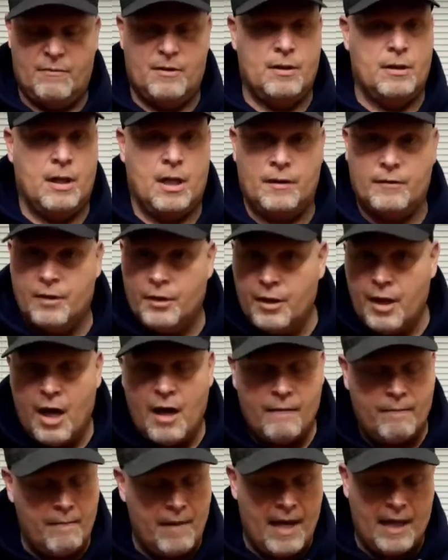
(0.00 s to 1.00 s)

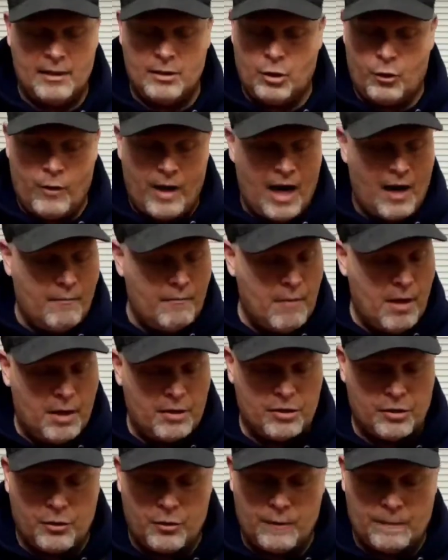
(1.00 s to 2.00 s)
nutmeg, the ground
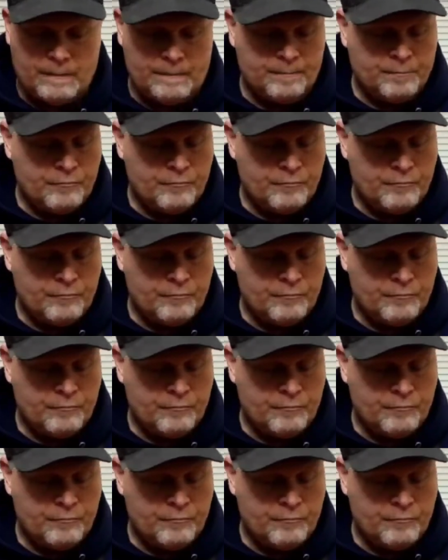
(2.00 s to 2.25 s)
mustard,